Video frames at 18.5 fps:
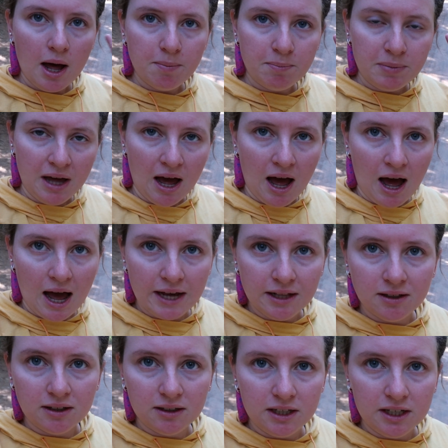
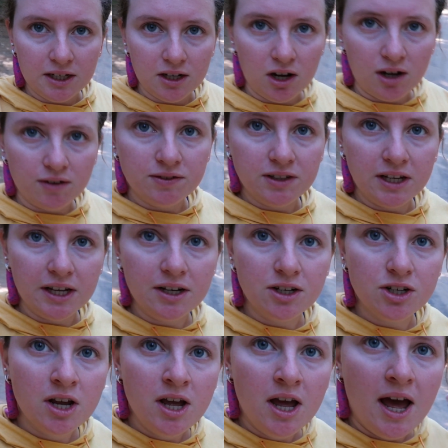behind the lead-off
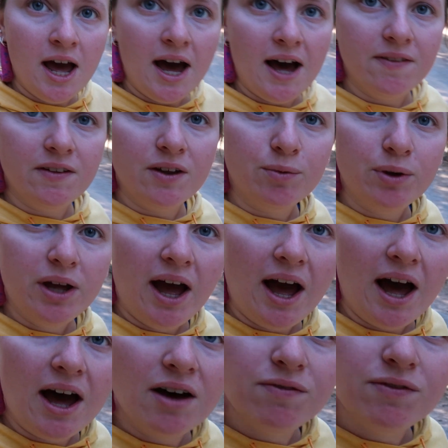ditch, and then we
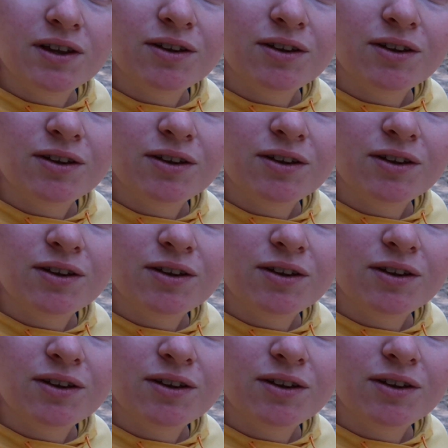have